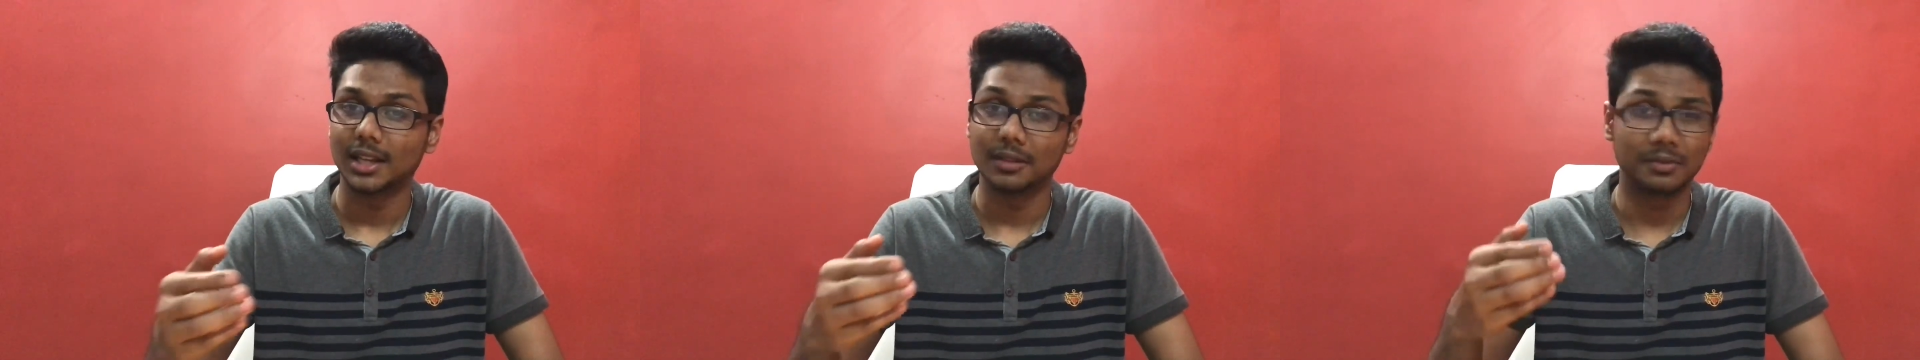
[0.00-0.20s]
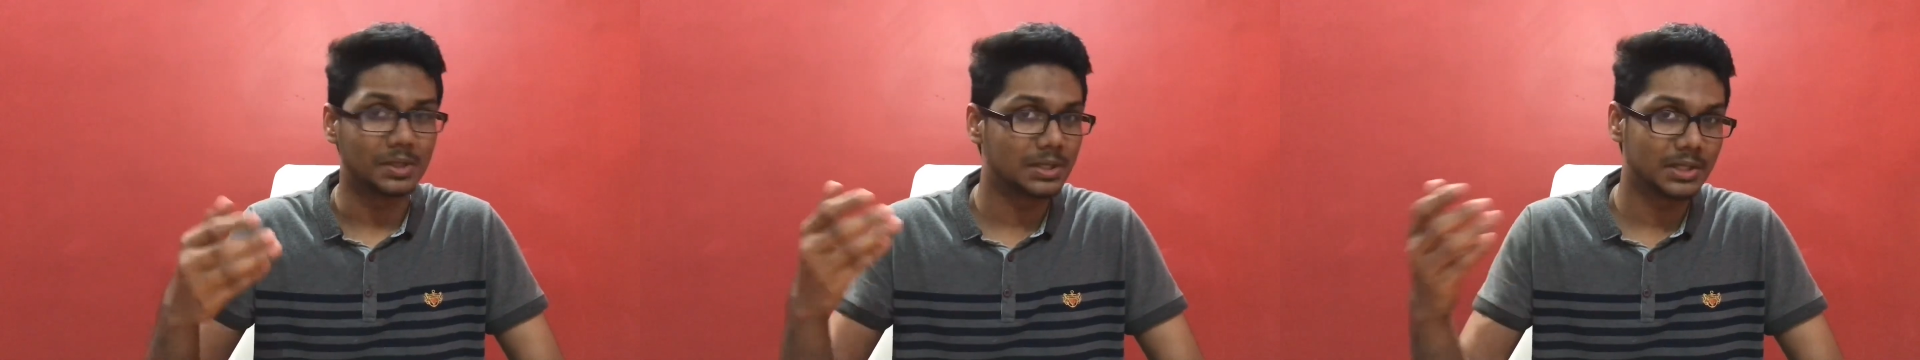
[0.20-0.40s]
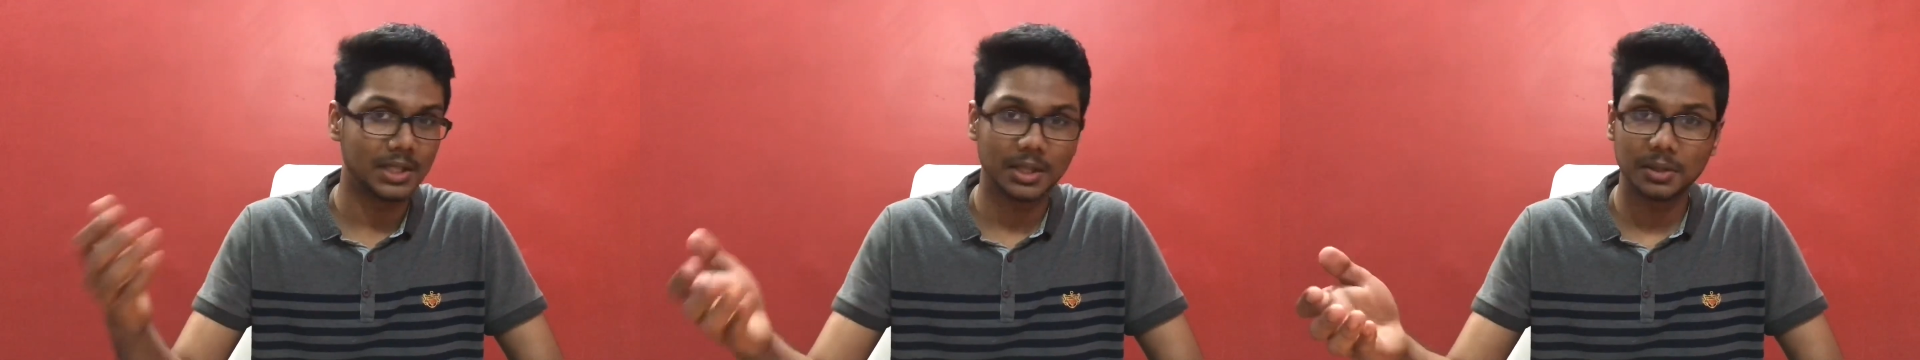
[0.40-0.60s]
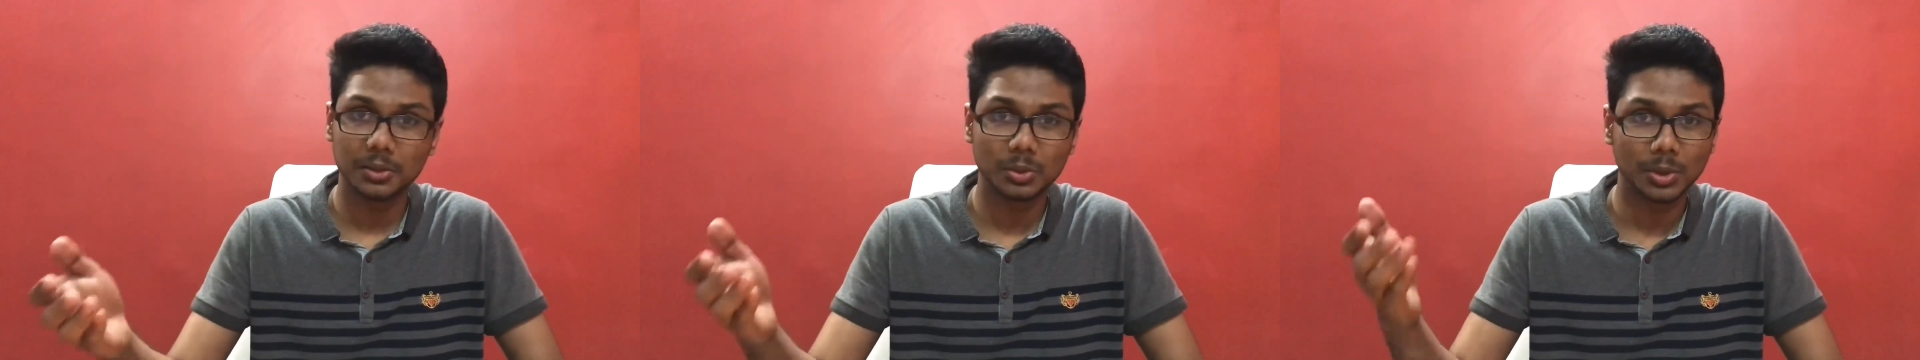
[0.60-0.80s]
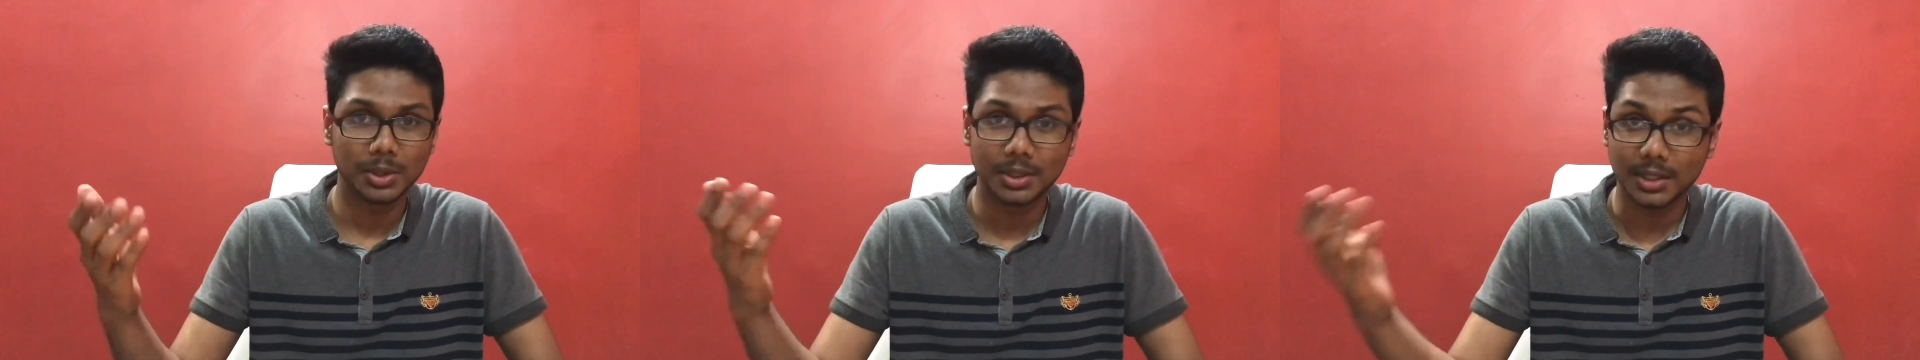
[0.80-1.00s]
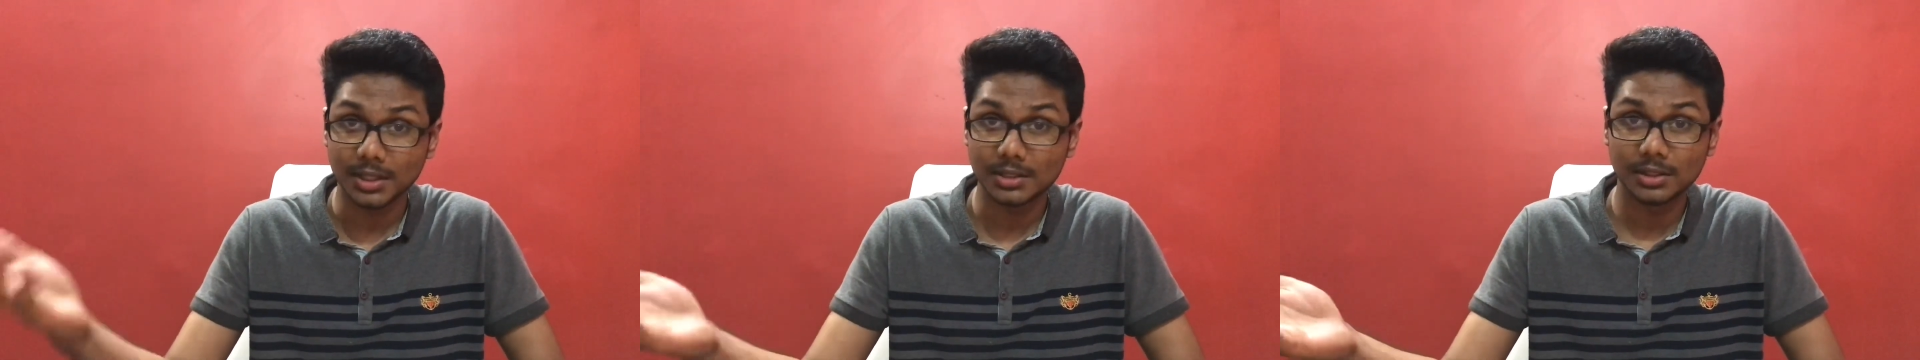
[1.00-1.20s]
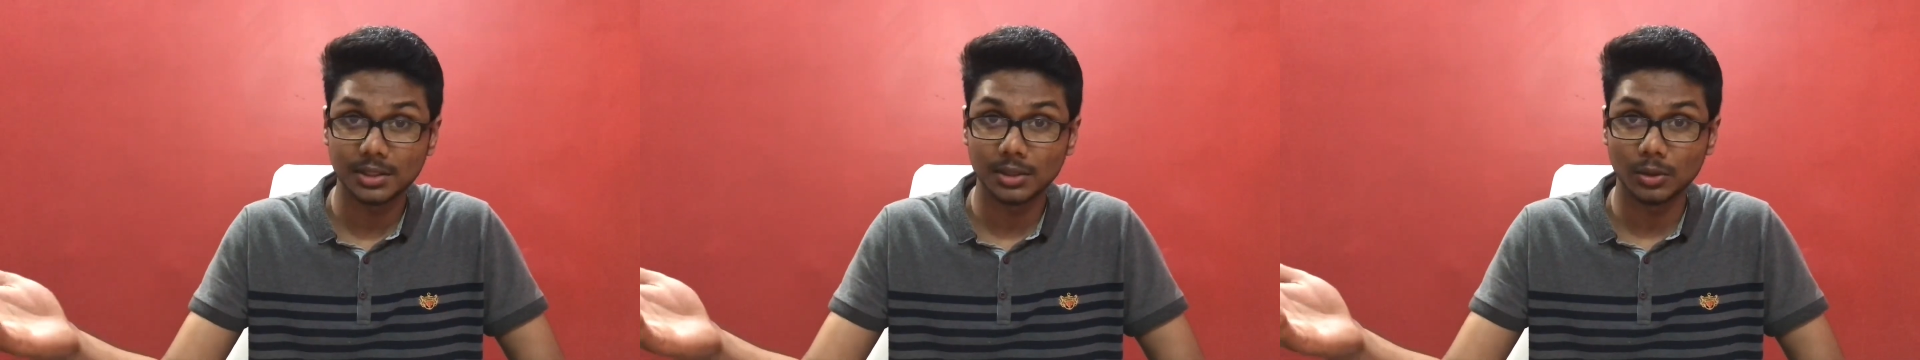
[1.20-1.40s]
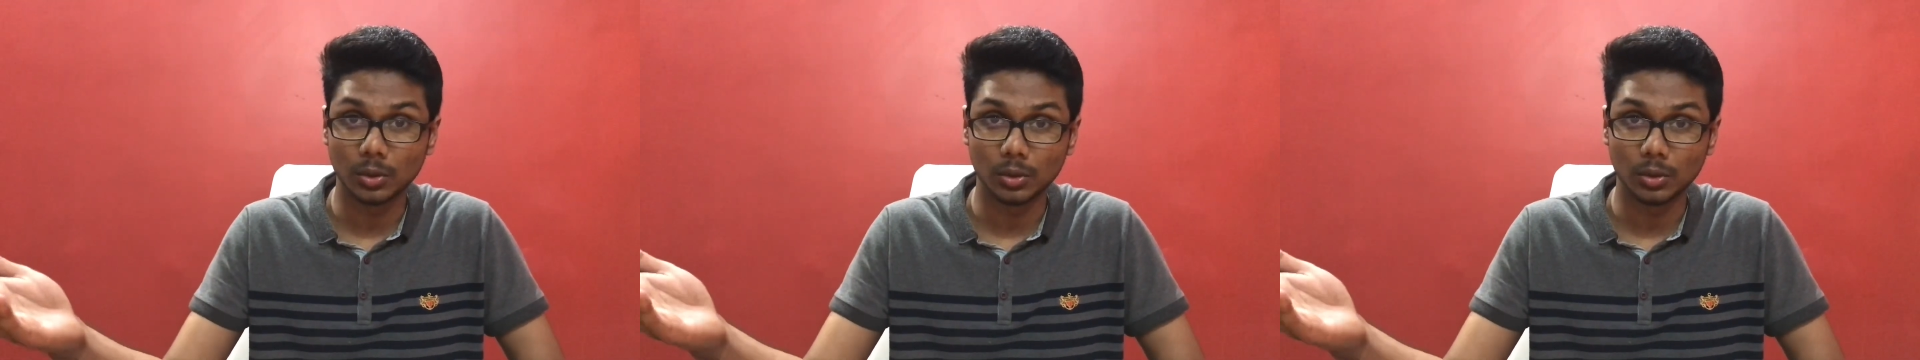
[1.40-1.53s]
if he is taken to a nursing